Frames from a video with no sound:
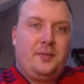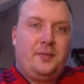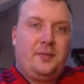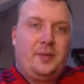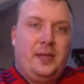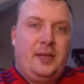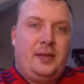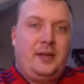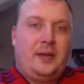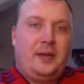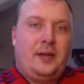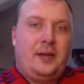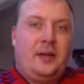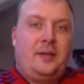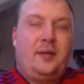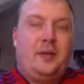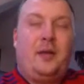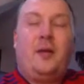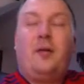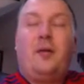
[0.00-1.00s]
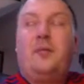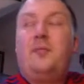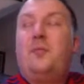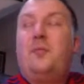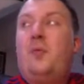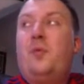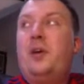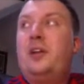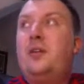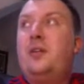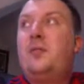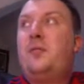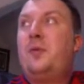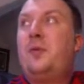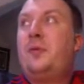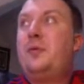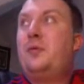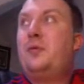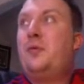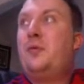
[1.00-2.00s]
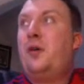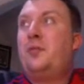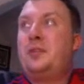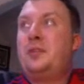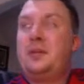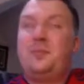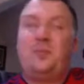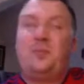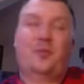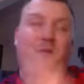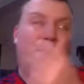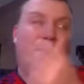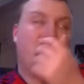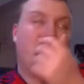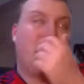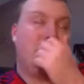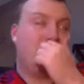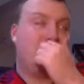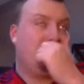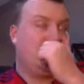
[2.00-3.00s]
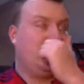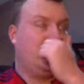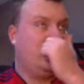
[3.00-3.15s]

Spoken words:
Yeah, and then one obviously before Jonas was